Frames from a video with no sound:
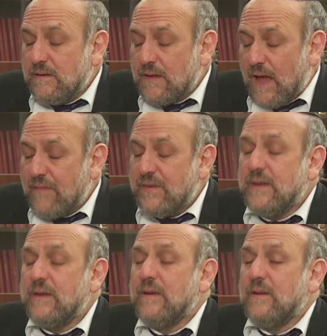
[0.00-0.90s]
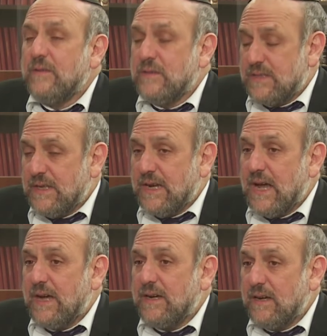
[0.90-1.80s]
having the
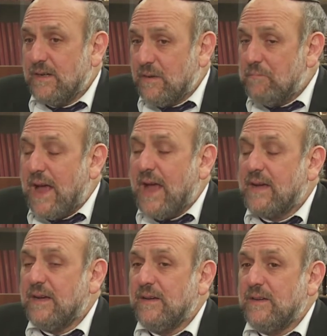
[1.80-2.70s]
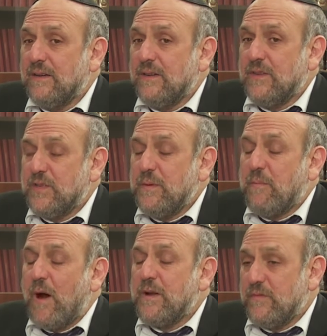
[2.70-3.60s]
synagogue come back to be
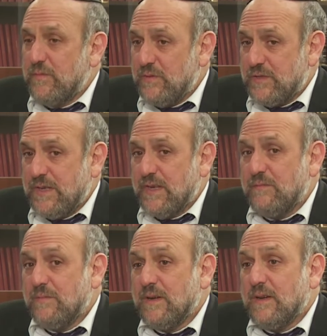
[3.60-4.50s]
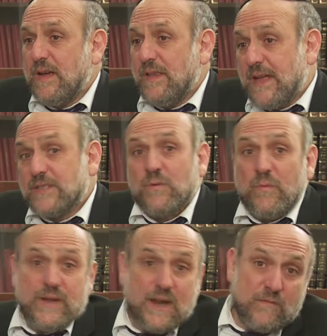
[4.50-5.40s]
part of the museum. And that's where
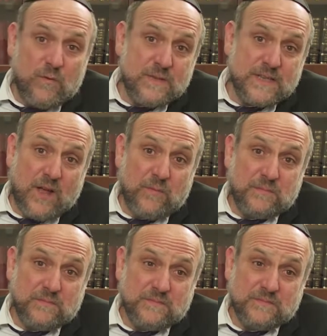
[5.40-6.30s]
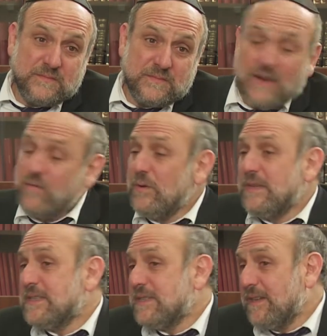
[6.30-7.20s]
we need everyone's help. Everyone
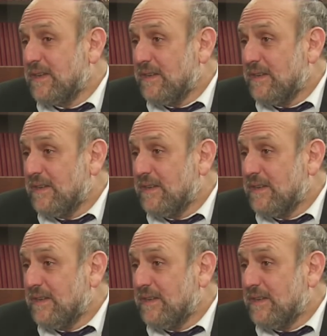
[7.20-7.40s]
listening.